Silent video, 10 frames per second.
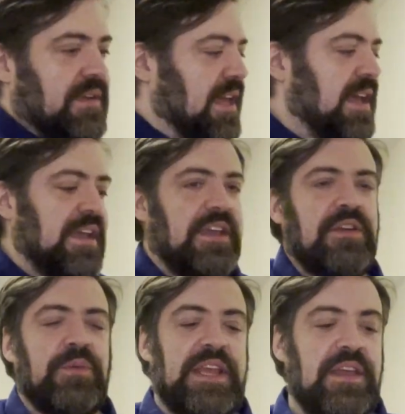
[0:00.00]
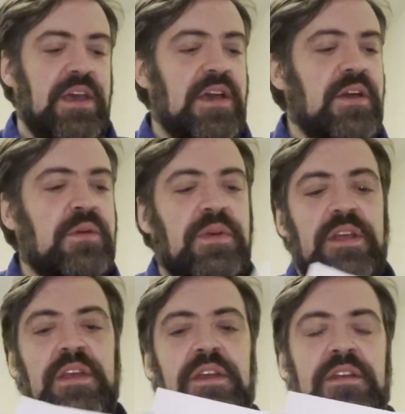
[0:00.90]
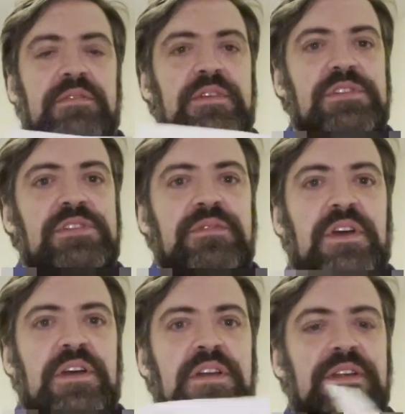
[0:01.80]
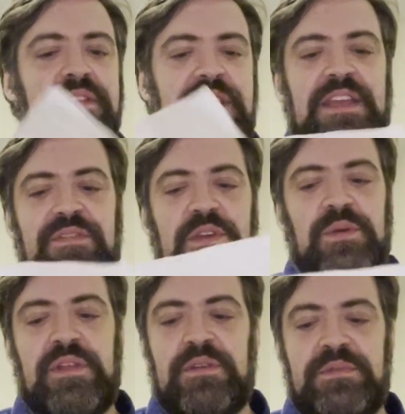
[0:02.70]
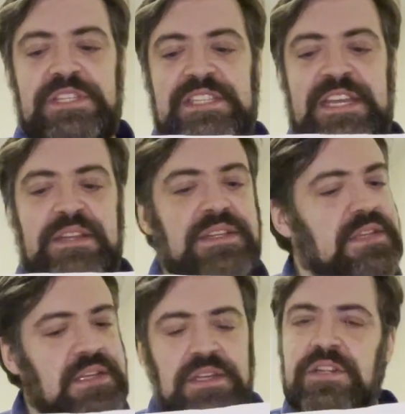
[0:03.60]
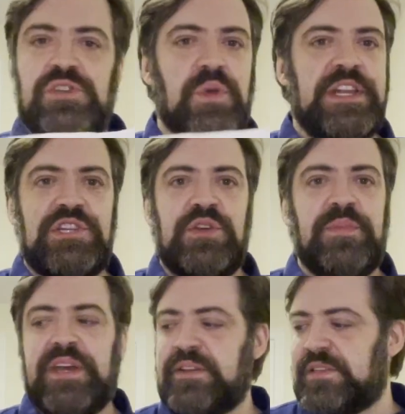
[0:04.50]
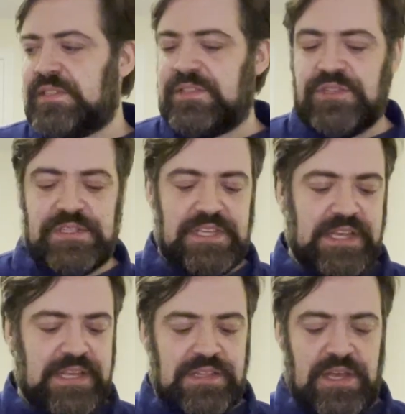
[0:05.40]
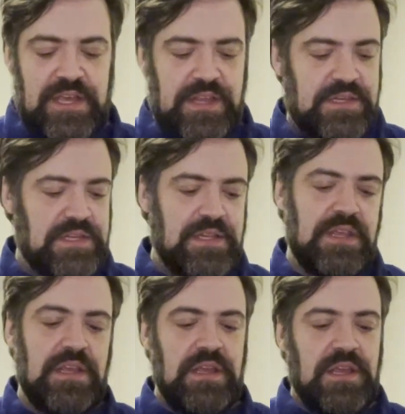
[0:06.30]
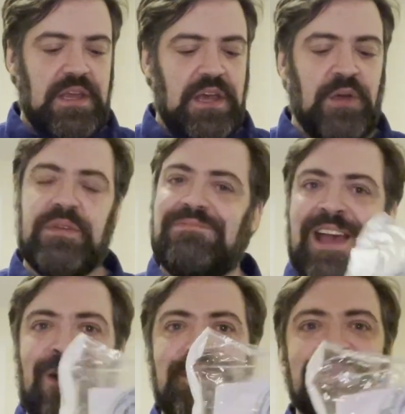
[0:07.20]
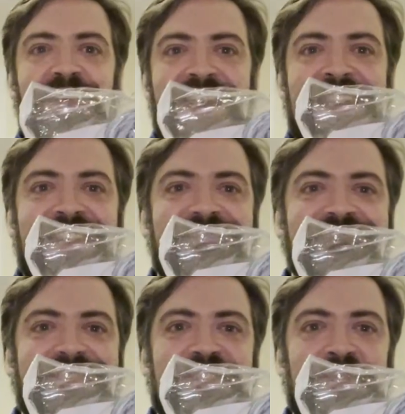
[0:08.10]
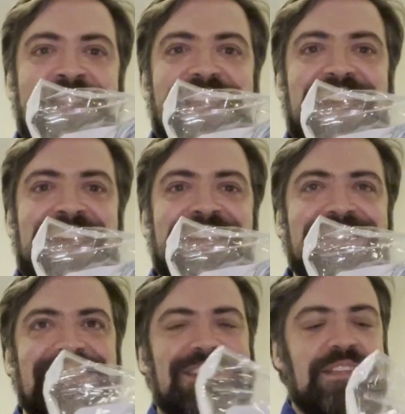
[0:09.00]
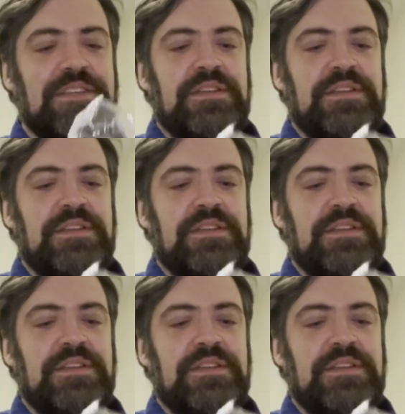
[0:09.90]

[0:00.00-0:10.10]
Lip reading: Okay, here we go. First of all, they give you a little receipt, 22 bucks, just like I thought. Oh, I was right, 3 cakes.